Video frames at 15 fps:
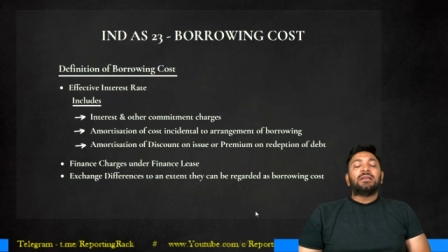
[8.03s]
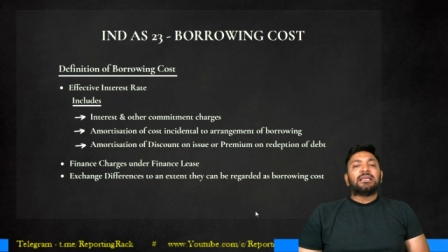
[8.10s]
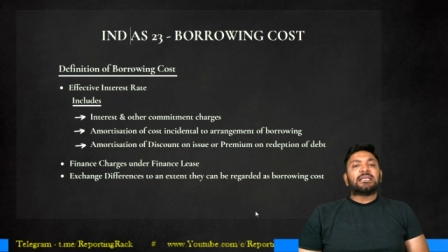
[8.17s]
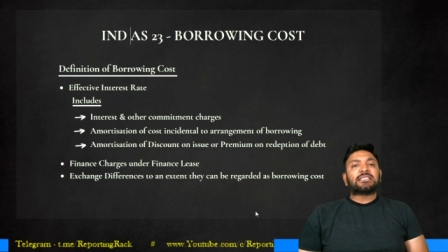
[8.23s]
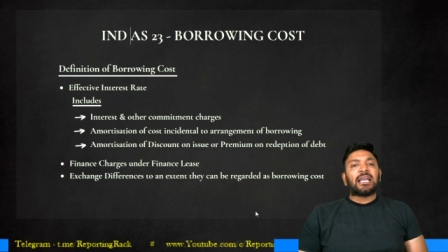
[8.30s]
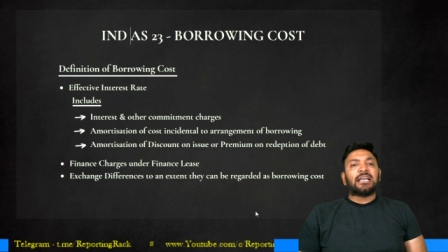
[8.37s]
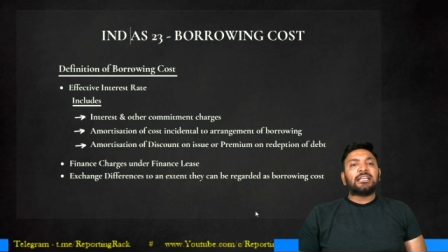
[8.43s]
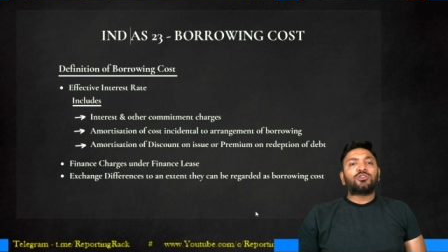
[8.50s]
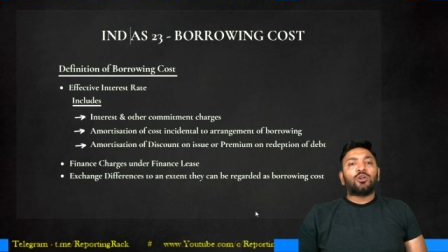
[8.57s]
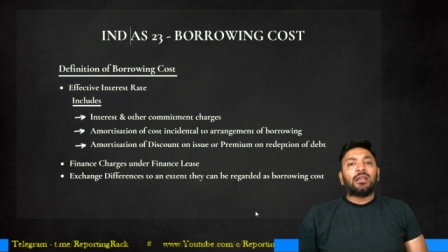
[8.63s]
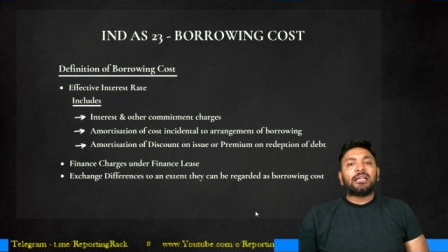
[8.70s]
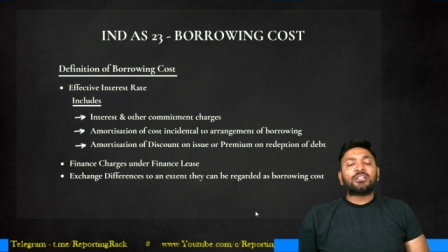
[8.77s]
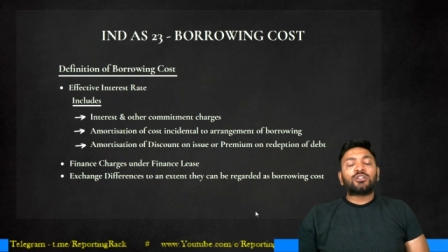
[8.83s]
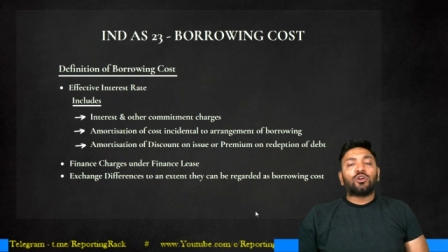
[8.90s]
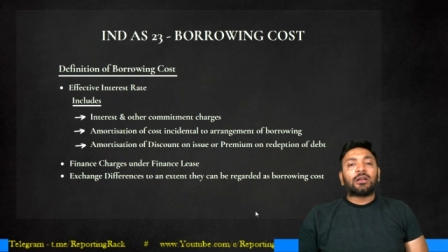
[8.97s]
Yes, guys, so
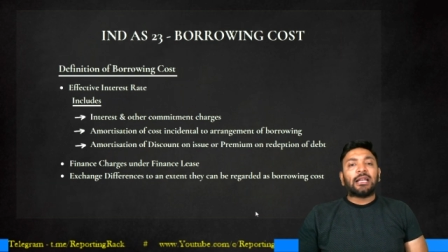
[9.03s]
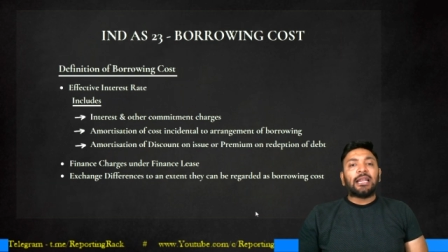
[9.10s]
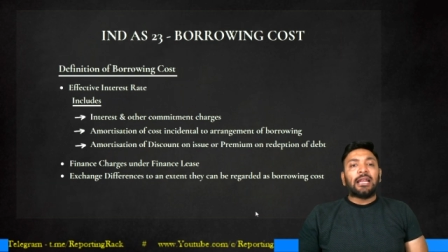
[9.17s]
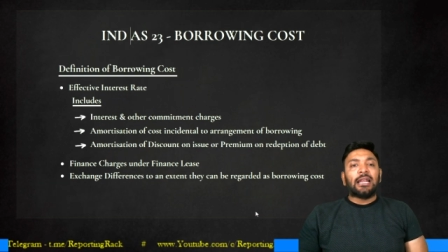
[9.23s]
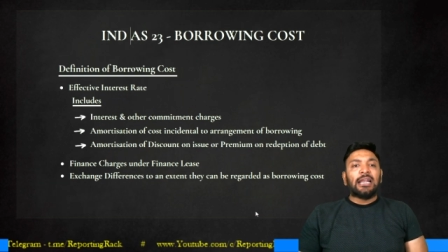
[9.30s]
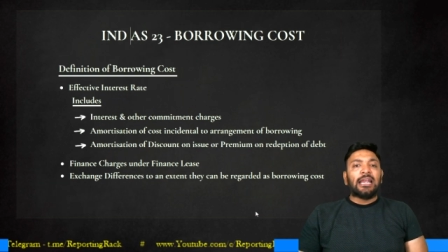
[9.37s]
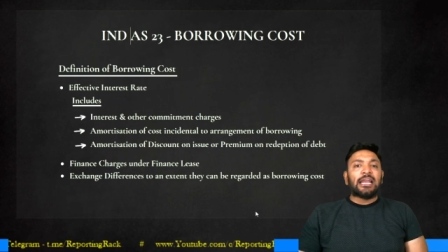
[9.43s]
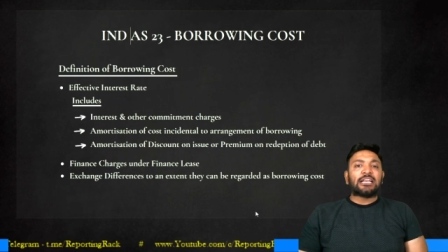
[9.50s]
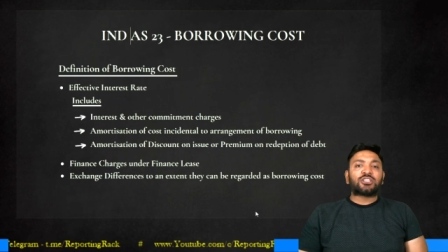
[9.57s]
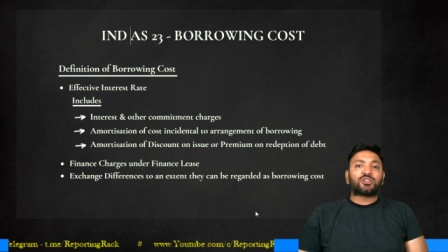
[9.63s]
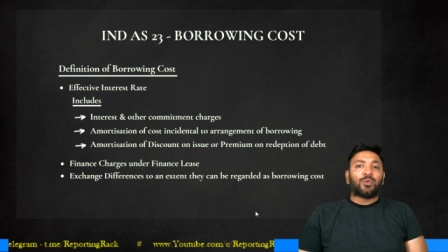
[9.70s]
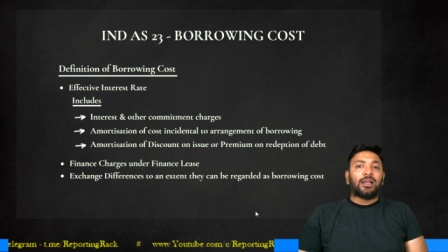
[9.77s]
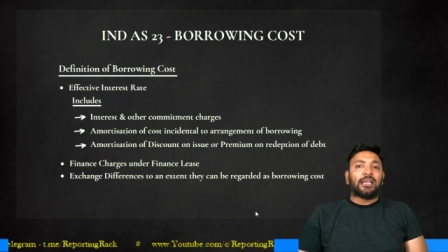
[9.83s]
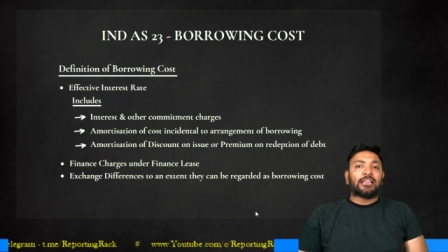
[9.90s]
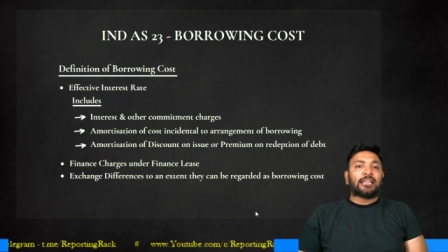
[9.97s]
let's look at IND-AS
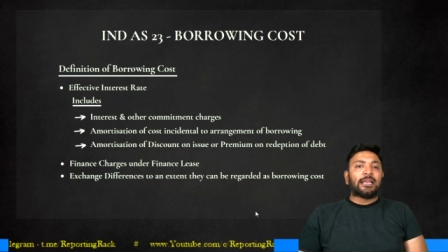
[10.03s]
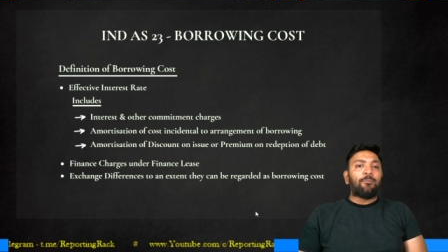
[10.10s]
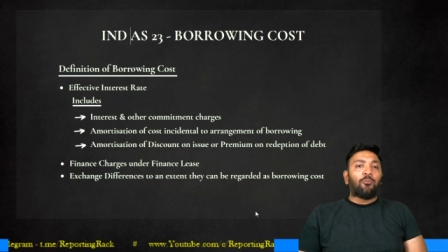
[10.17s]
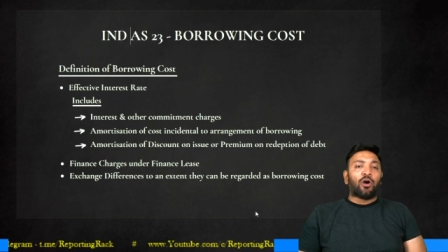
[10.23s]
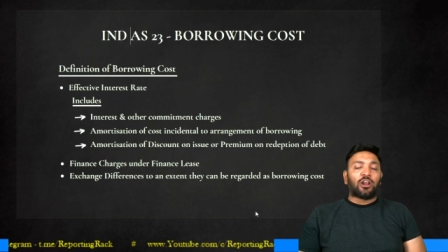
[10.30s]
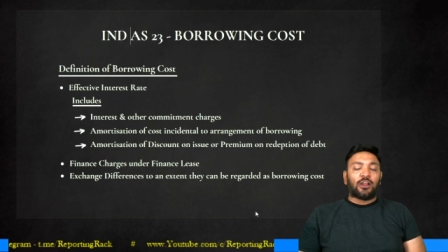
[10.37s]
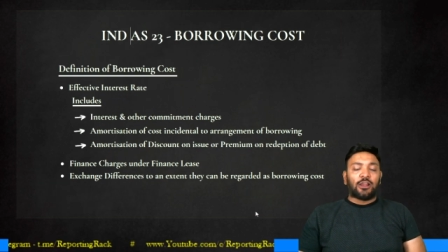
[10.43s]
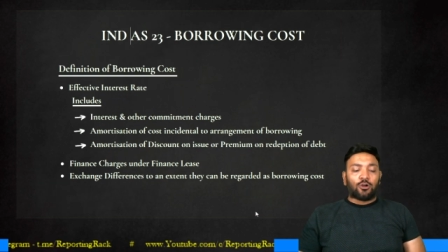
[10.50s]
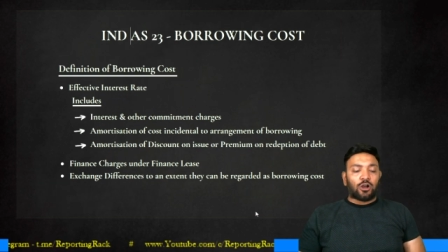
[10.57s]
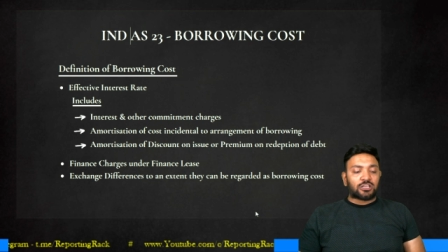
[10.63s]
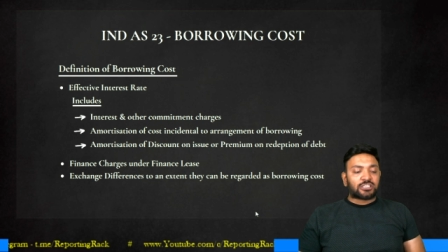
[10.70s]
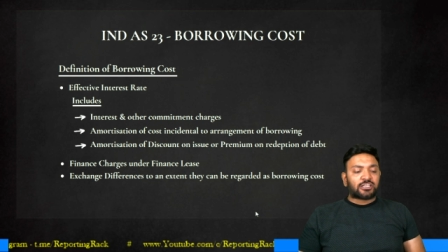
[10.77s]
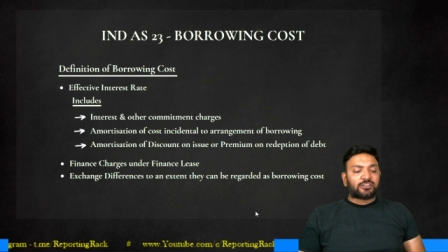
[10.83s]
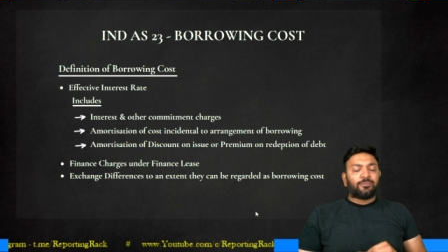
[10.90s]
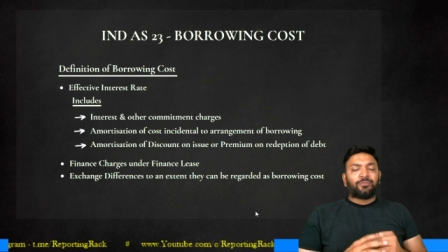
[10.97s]
23 borrowing
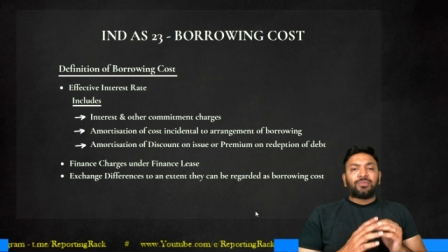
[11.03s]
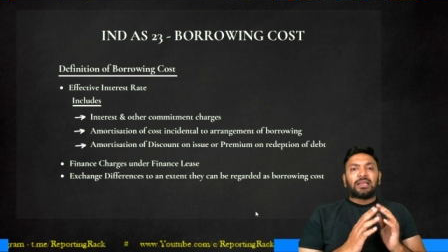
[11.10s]
cost.